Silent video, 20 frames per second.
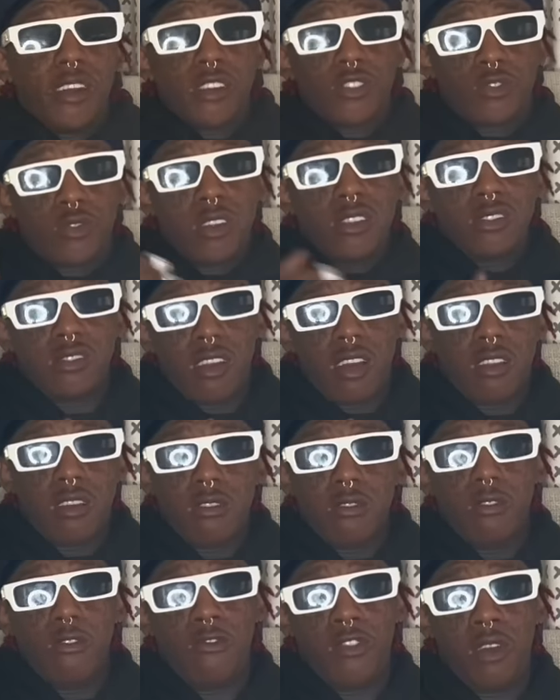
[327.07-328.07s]
a
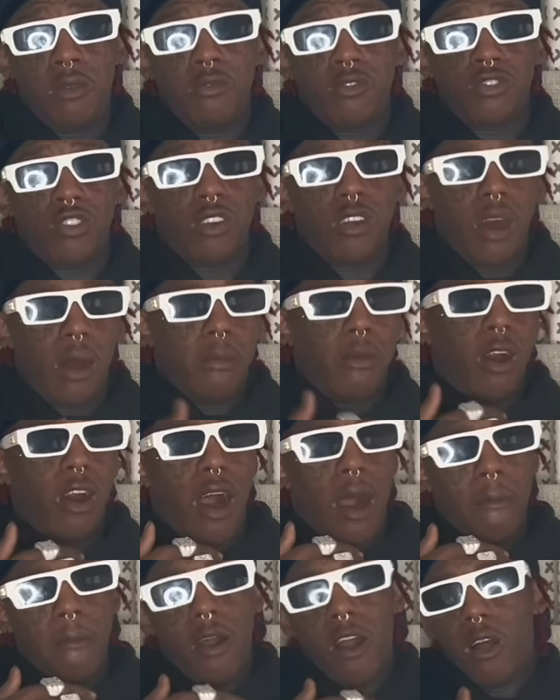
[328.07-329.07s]
trendsetter. You feel I'm a,
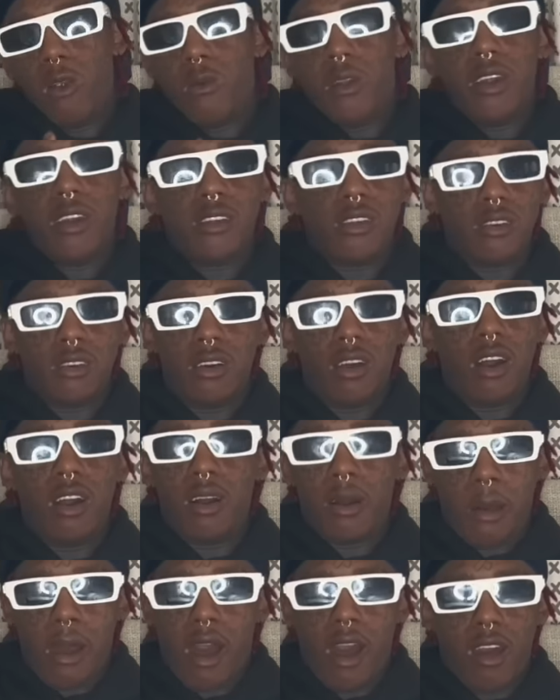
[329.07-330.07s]
I'm already a,
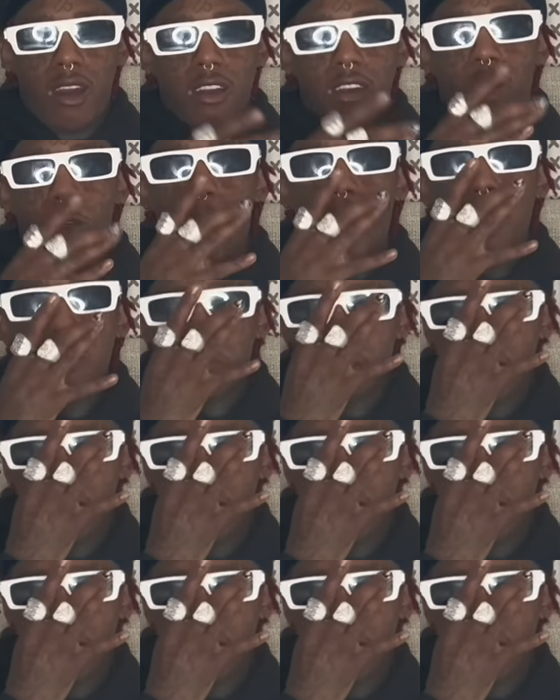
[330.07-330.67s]
a Wait,